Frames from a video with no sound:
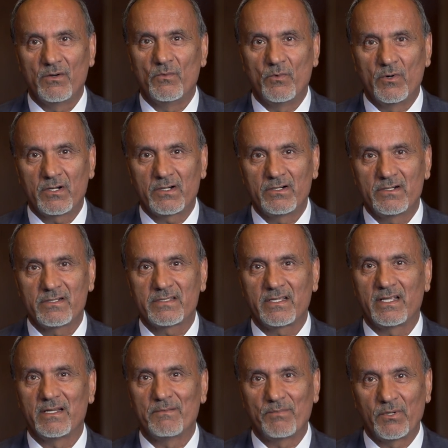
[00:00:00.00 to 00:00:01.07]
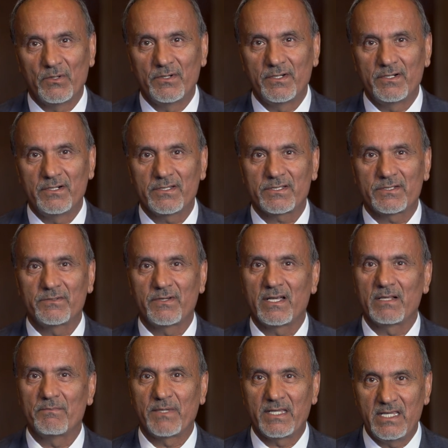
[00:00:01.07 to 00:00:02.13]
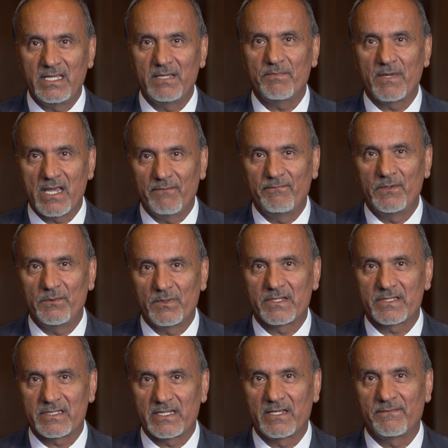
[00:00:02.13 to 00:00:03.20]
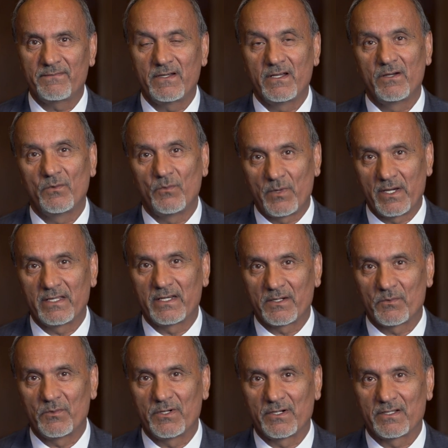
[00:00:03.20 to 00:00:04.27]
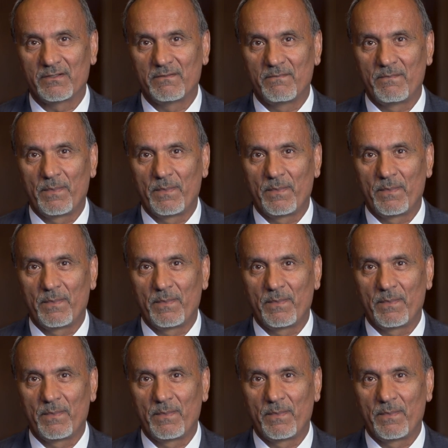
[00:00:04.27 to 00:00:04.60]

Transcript: workers, and employers to help keep everyone safe while at work.